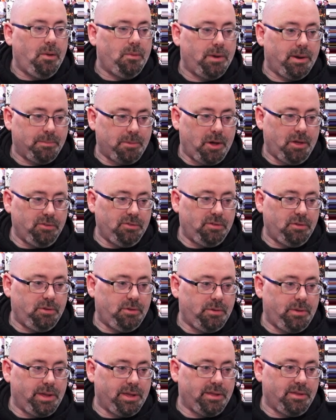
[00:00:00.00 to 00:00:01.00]
what I'm also
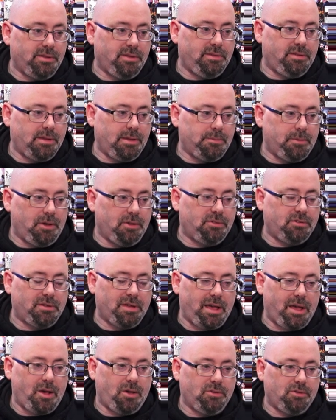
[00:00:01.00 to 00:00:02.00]
doing is I
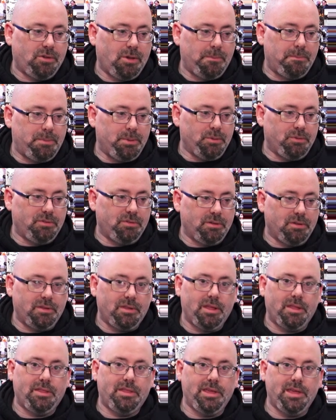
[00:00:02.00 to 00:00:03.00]
also
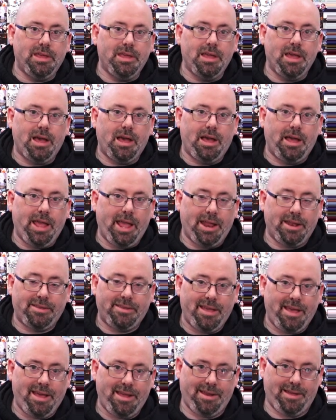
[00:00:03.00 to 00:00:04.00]
boosted the
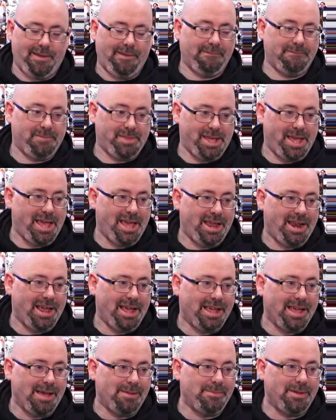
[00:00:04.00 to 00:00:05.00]
antenna, and
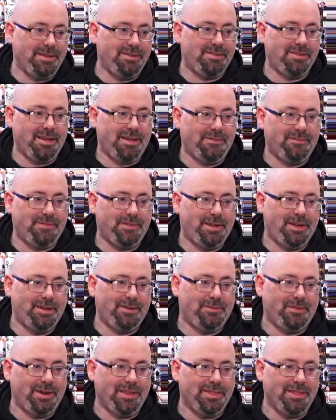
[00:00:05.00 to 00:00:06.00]
I got myself
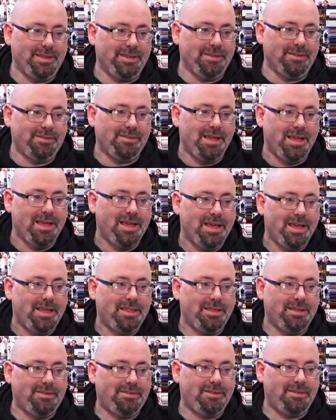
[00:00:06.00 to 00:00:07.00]
one of these.
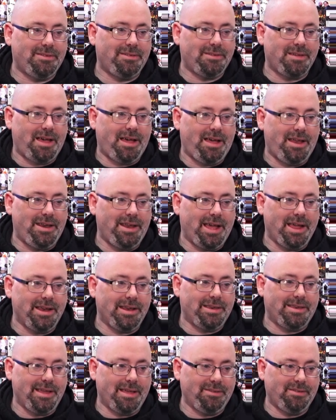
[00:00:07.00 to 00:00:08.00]
This is a
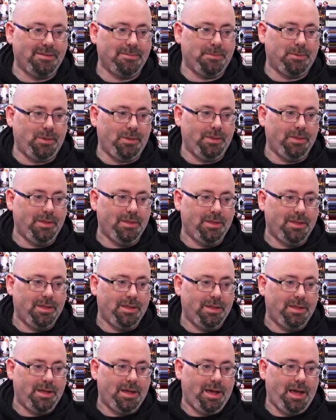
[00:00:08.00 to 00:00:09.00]
9 decibel
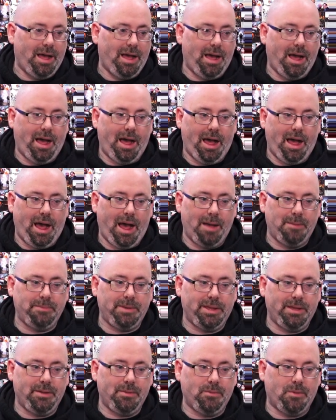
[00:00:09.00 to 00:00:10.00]

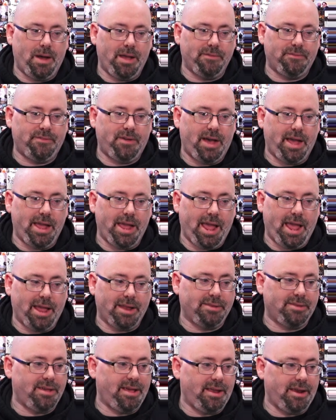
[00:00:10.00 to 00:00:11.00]
Omni Wi-Fi
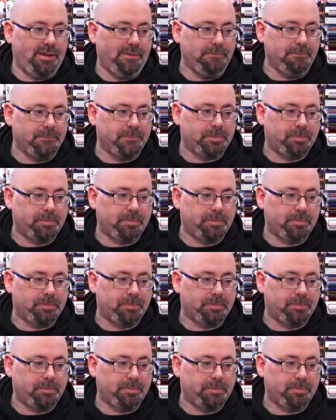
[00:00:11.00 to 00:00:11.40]
antenna.